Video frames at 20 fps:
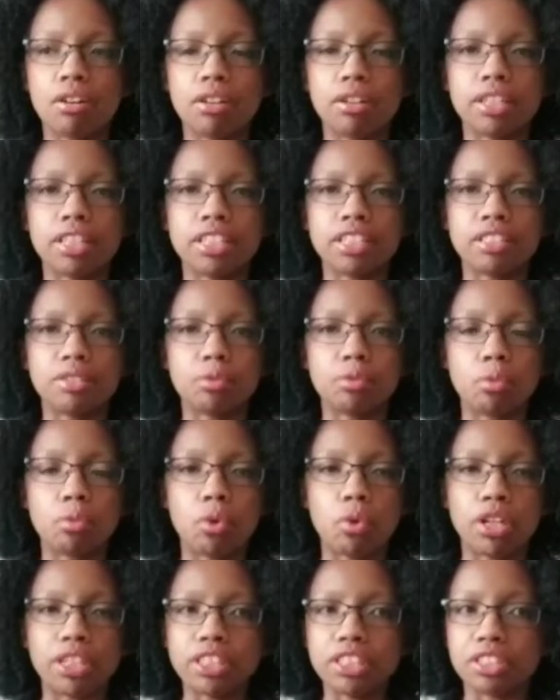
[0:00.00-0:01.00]
on
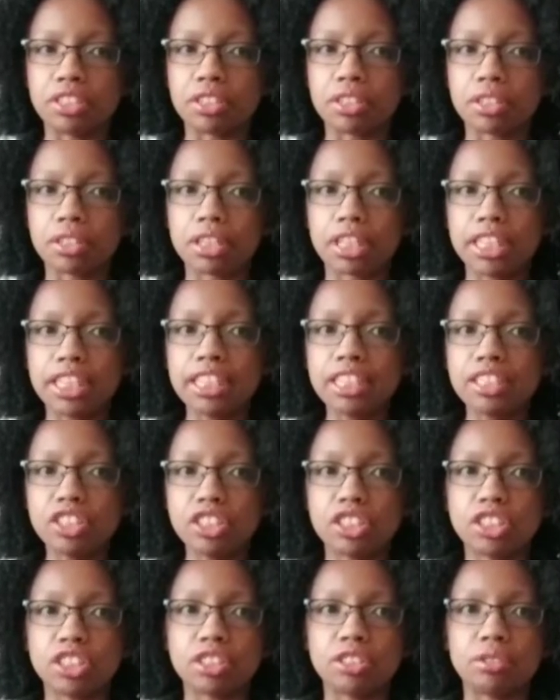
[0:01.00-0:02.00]
what you're
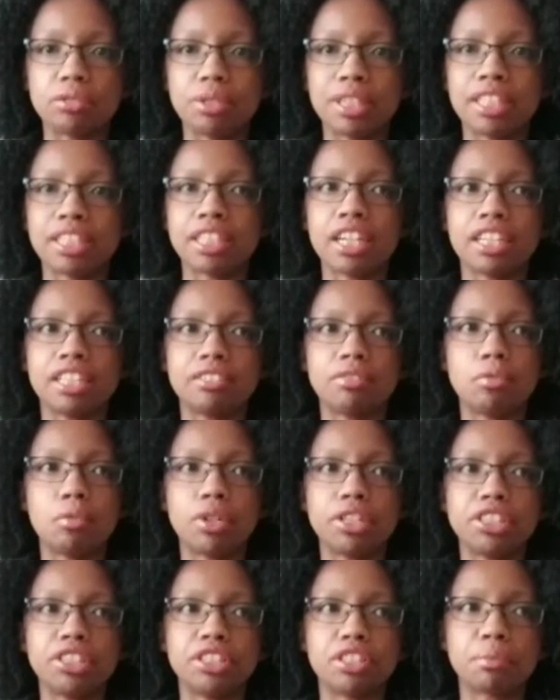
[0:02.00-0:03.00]
into and kind
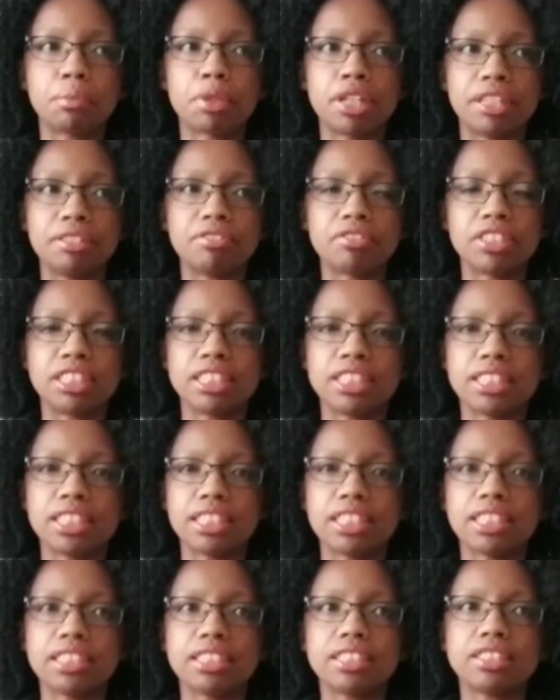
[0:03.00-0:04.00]
of what your preference
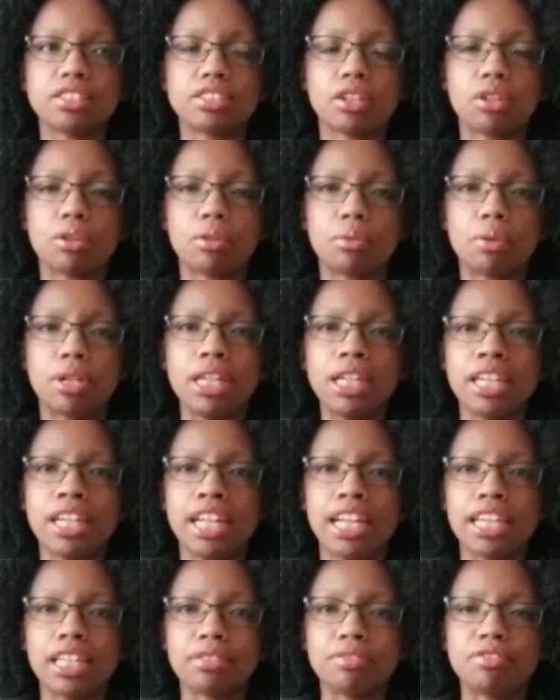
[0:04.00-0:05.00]
is. So
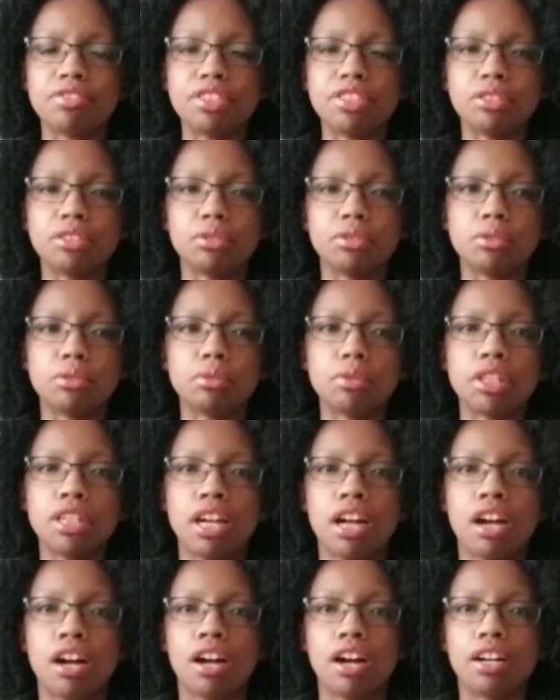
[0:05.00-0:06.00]
if you
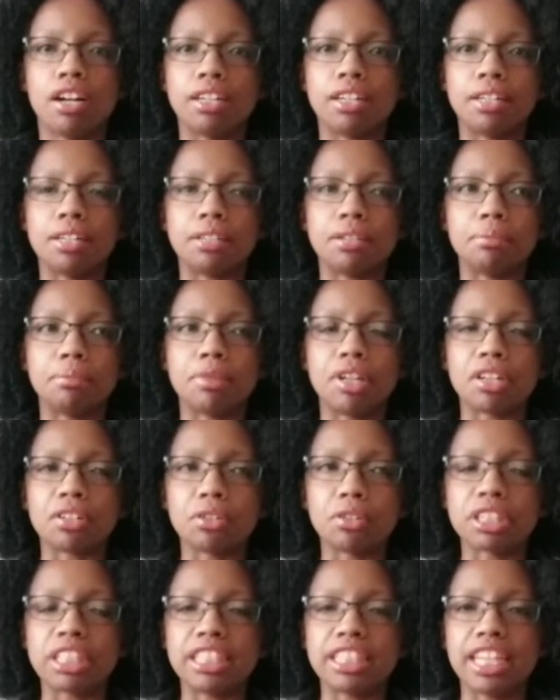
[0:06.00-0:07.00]

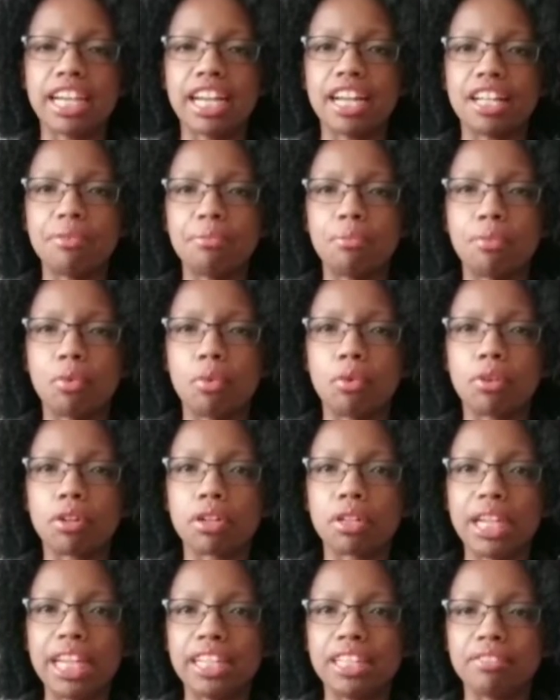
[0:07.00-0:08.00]
are looking at
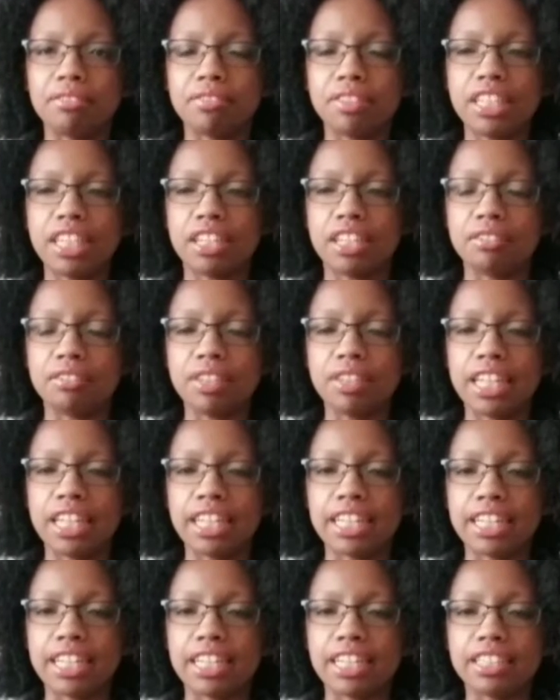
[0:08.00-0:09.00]
more of
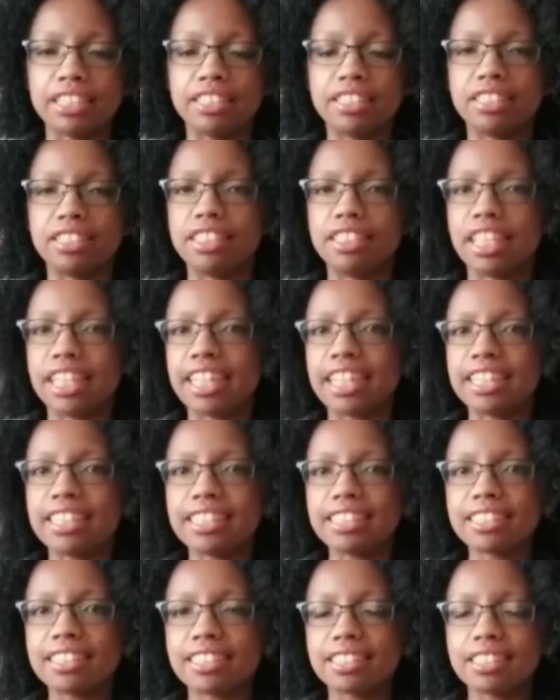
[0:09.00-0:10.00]
a
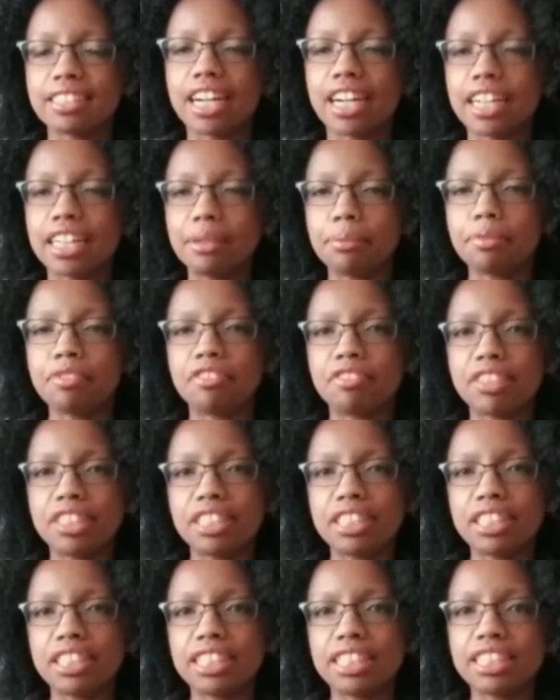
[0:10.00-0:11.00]
dance type
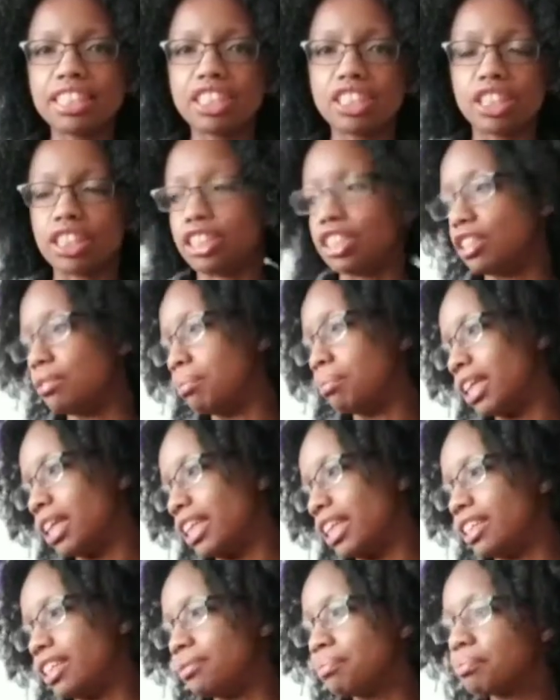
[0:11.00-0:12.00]
fitness, then you
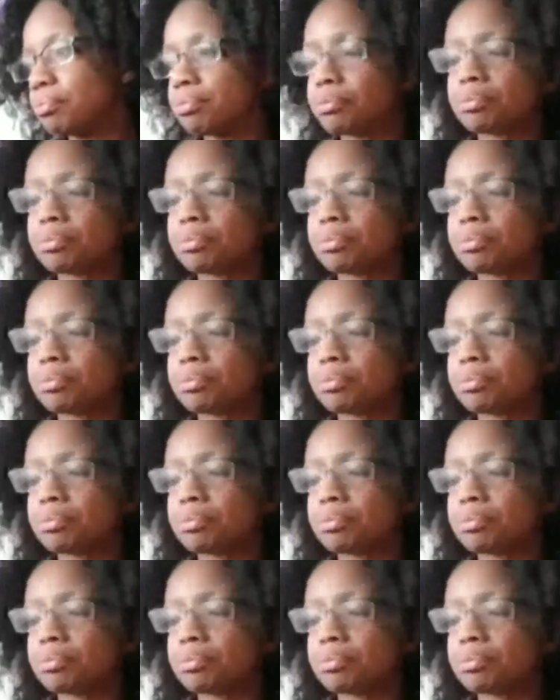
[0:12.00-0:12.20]
might